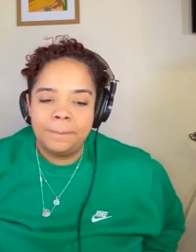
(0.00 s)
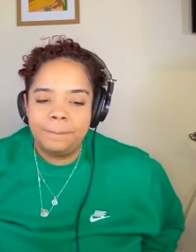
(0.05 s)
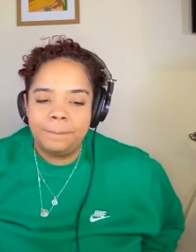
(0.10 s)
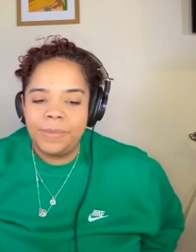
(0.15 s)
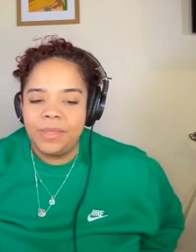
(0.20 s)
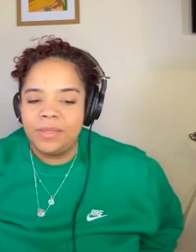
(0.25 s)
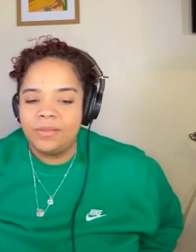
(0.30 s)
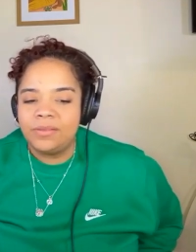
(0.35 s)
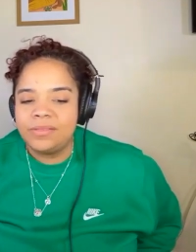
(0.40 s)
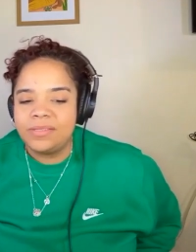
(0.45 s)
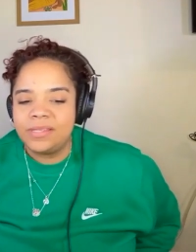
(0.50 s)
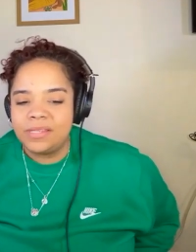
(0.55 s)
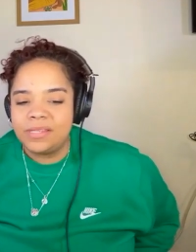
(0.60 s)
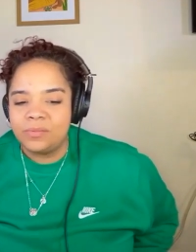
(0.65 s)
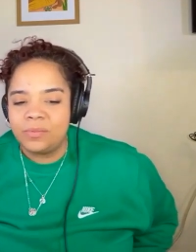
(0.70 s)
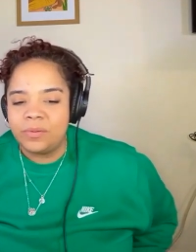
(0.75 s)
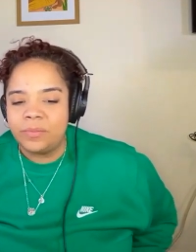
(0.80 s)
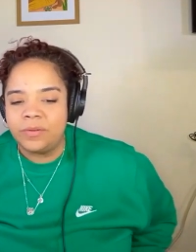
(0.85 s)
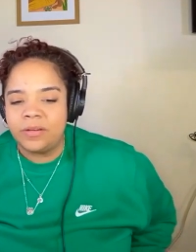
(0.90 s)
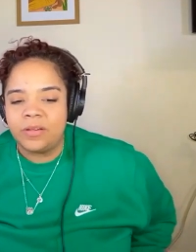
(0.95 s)
builds his
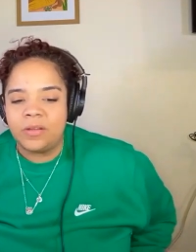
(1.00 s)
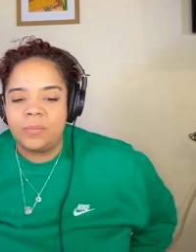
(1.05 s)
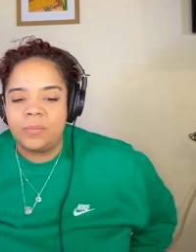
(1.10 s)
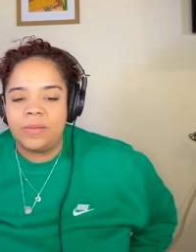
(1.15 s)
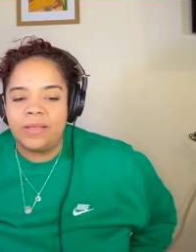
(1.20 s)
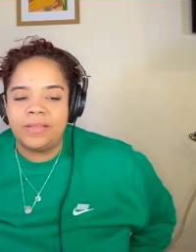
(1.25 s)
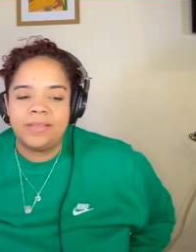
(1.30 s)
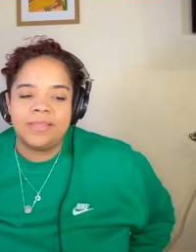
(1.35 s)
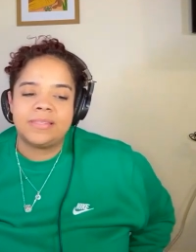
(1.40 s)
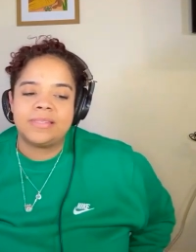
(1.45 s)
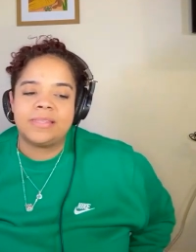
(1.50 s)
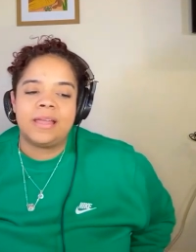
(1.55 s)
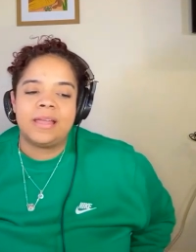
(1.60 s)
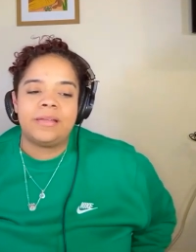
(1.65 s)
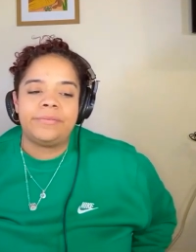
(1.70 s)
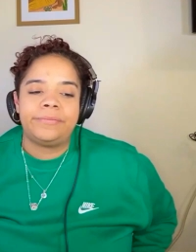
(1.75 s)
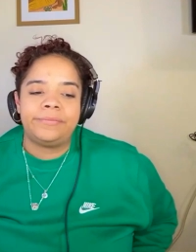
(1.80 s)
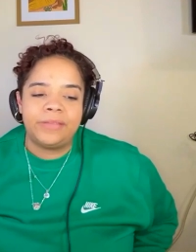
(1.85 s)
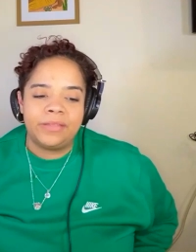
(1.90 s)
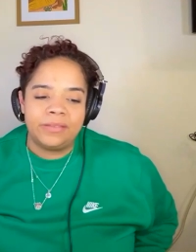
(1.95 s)
woman up and does
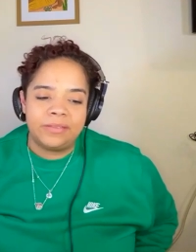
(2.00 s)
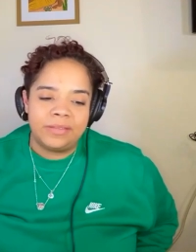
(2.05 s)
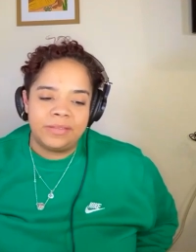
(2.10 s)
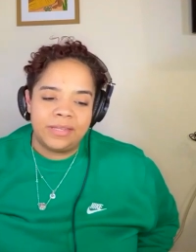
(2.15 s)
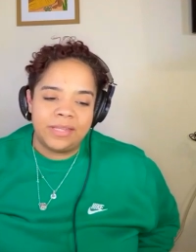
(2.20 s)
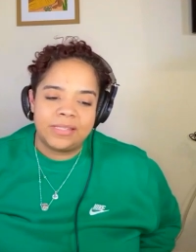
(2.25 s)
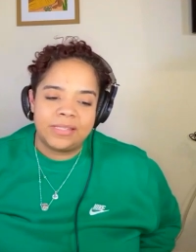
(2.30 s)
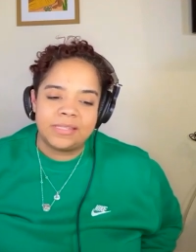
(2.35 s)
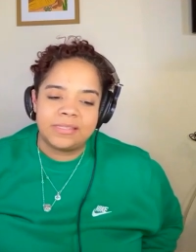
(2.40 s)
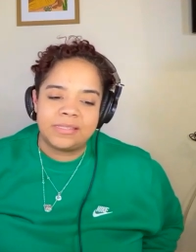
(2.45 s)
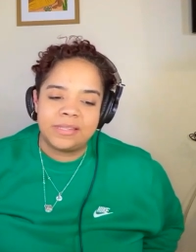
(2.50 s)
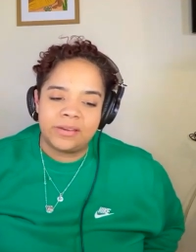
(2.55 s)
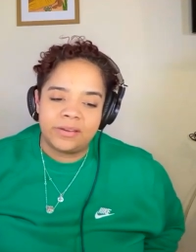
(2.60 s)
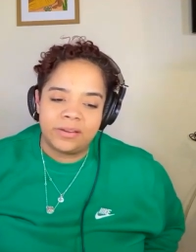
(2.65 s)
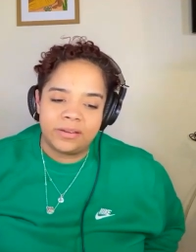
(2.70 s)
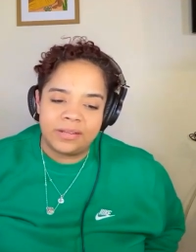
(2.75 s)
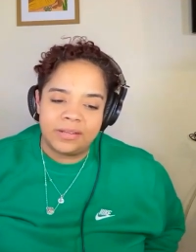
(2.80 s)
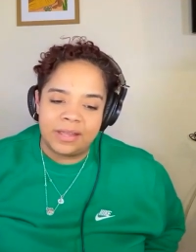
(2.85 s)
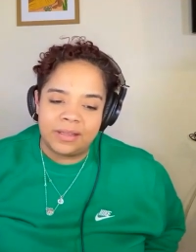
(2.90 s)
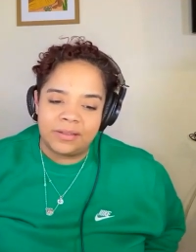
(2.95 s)
not feel the need to tear
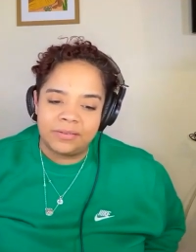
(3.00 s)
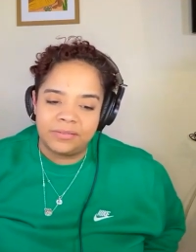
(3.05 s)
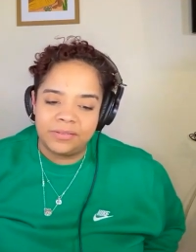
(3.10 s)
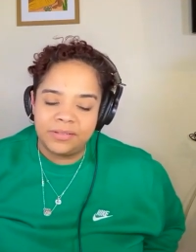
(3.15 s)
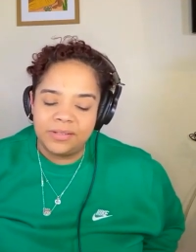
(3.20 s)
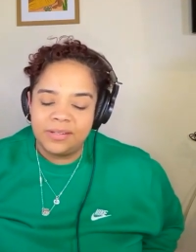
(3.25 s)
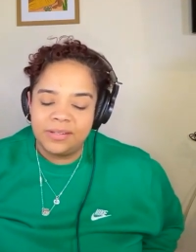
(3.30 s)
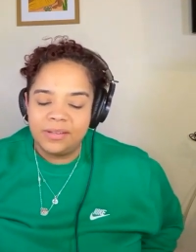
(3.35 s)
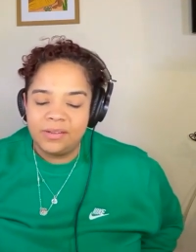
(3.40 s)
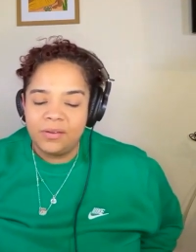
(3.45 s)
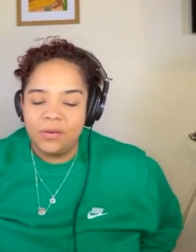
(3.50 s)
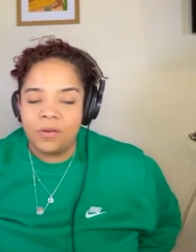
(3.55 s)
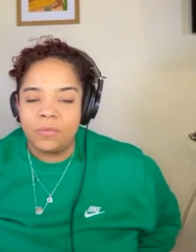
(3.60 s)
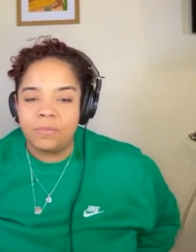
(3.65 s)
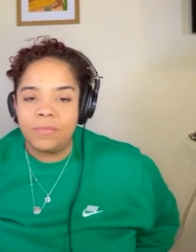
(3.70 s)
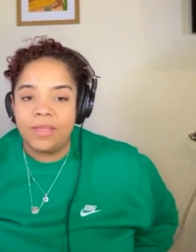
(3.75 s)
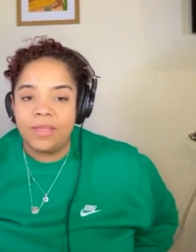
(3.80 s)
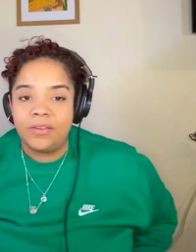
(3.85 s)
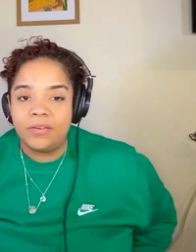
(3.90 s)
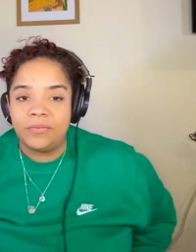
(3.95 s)
her down or
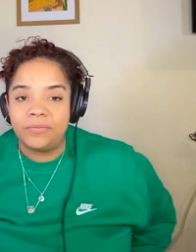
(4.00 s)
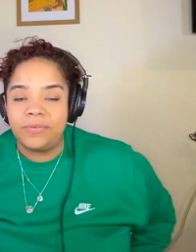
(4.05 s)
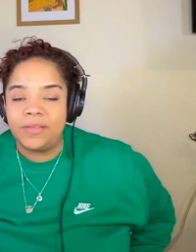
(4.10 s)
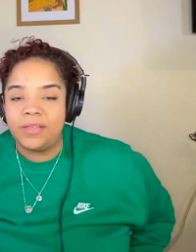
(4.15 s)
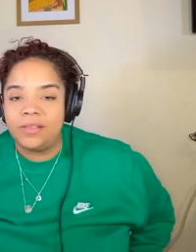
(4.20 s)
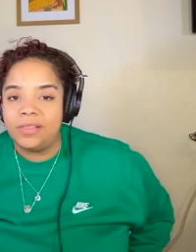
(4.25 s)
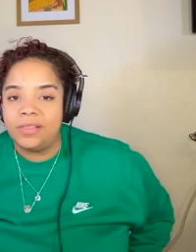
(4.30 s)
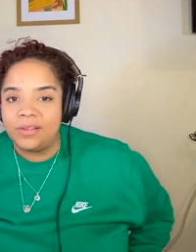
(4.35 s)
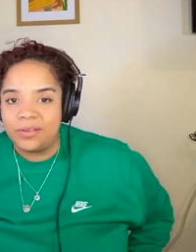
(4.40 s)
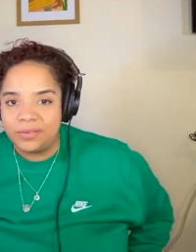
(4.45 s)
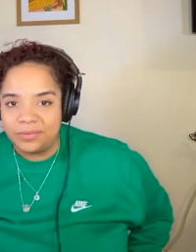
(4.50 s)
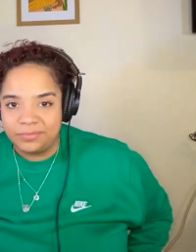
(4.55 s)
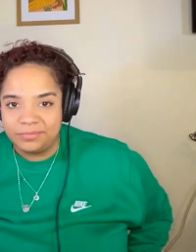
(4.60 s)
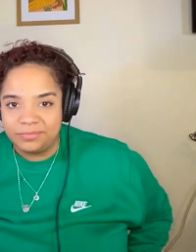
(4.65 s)
make her feel low.